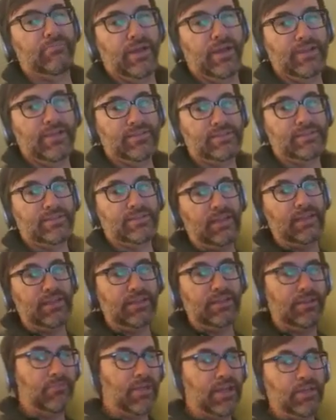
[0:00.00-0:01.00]
seeing the
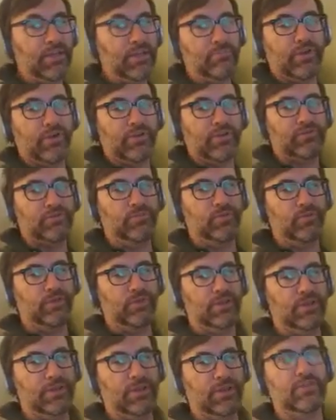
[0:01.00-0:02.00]
many parts moving
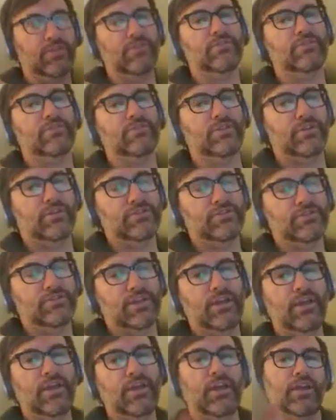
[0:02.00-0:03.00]
together, there's a
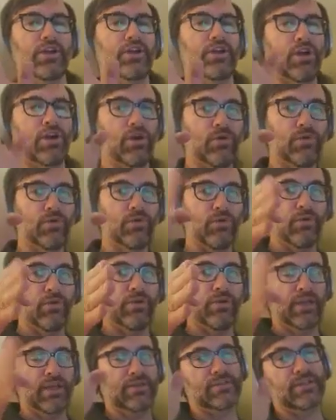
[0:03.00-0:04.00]

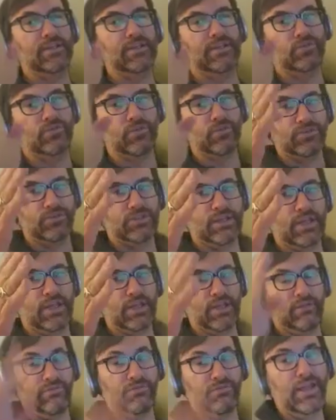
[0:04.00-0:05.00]
co-orienting towards
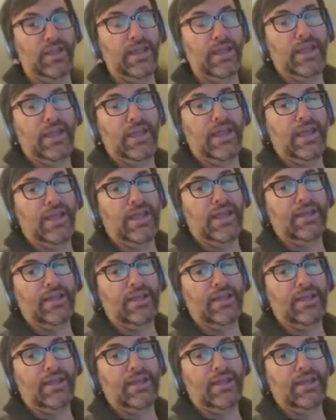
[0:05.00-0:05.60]
life. And